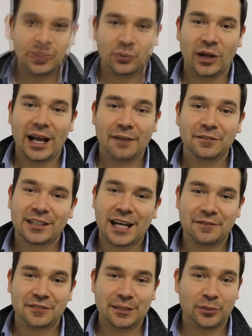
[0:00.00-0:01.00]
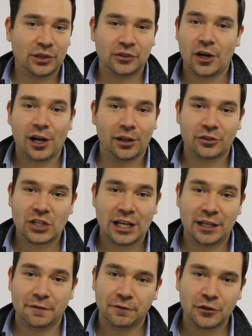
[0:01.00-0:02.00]
We'll have to dive deeper into
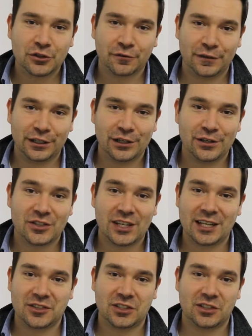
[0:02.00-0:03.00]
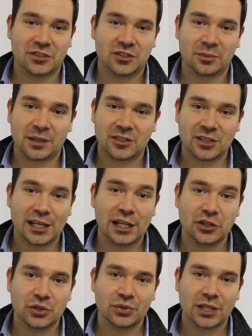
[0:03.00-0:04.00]
Holochain in future videos as it is some
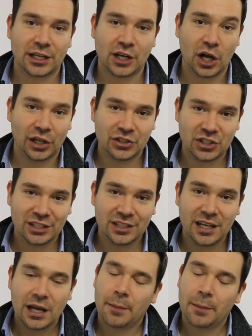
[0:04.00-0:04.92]
exciting new technology,